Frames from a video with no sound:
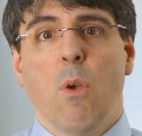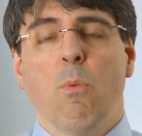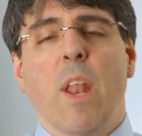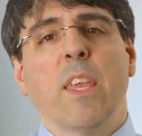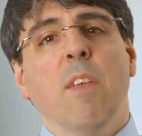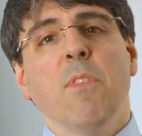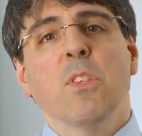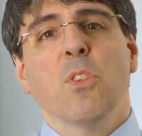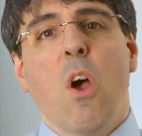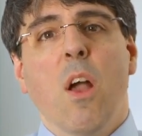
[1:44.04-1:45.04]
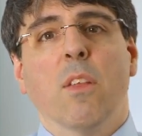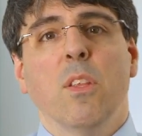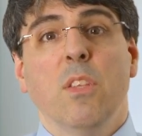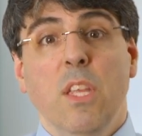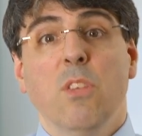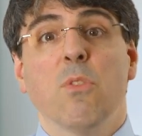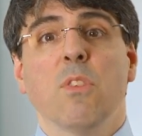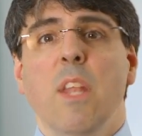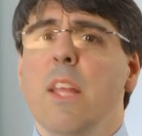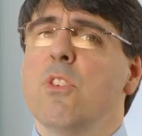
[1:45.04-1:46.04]
When I give this talk to teachers
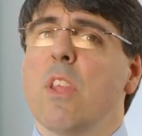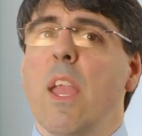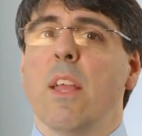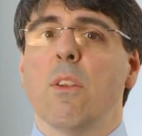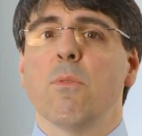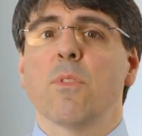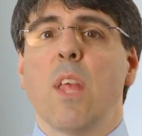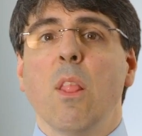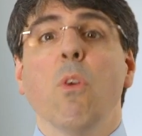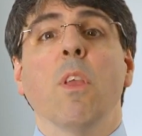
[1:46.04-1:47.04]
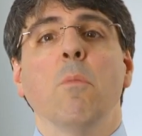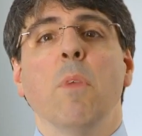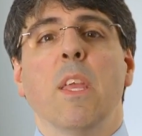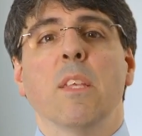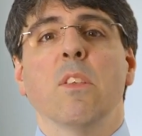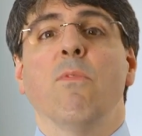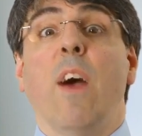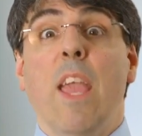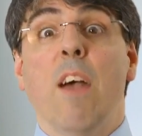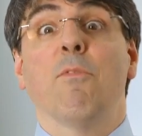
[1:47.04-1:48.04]
and educators, they look at me as if
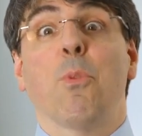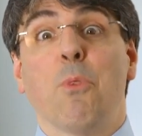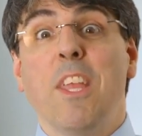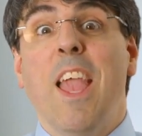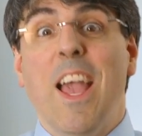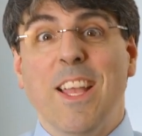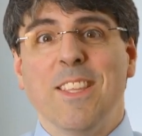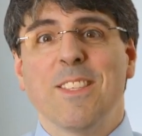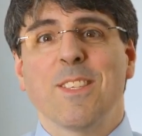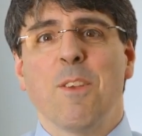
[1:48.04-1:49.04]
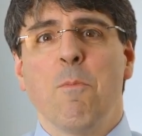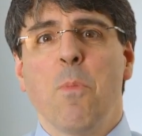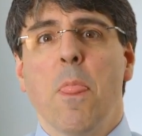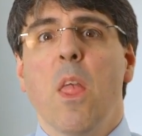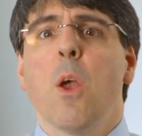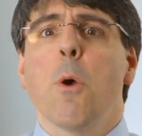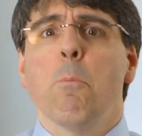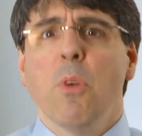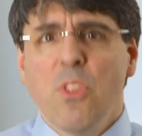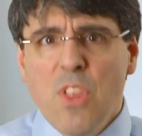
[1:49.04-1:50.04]
I have three heads.
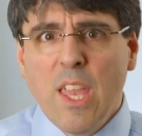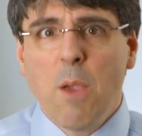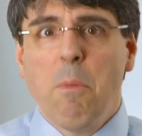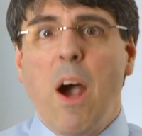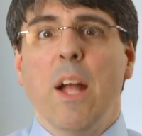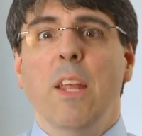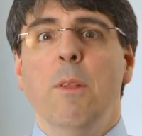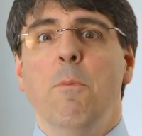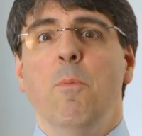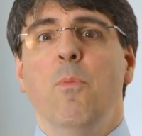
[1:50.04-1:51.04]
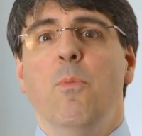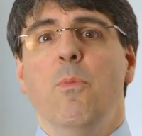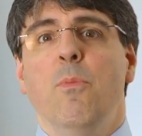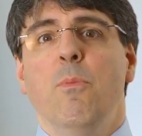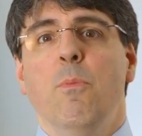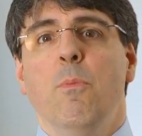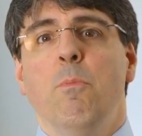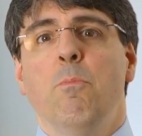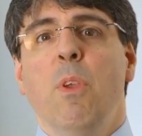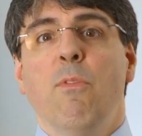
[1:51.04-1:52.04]
But think about it.
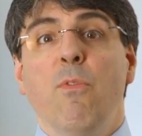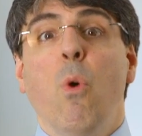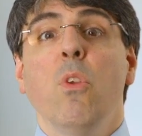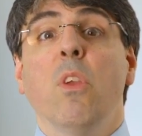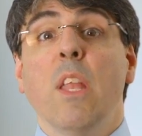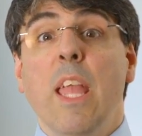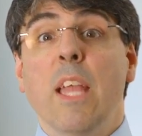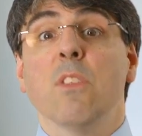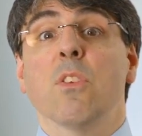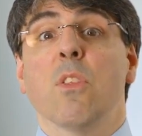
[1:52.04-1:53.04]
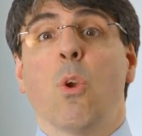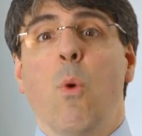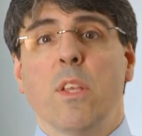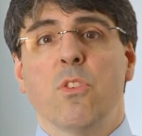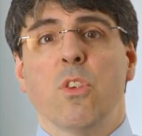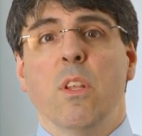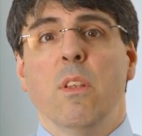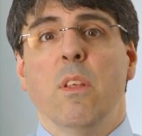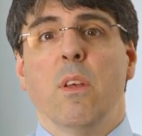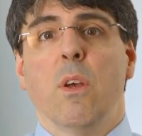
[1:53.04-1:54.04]
Before you can answer the
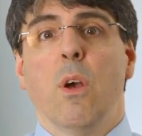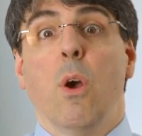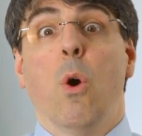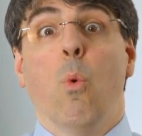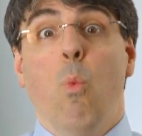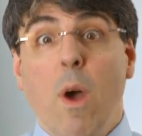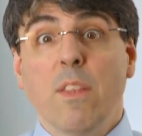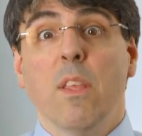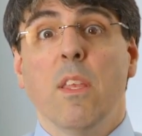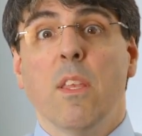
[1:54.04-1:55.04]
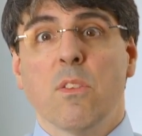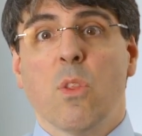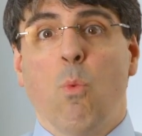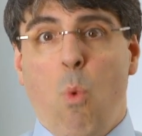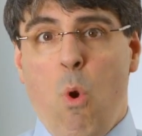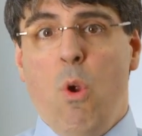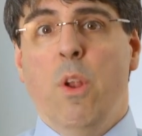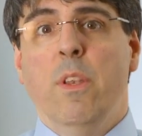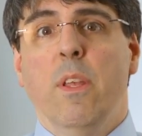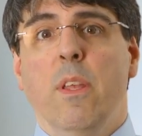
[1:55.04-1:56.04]
question, what is the
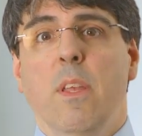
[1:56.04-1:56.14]
word,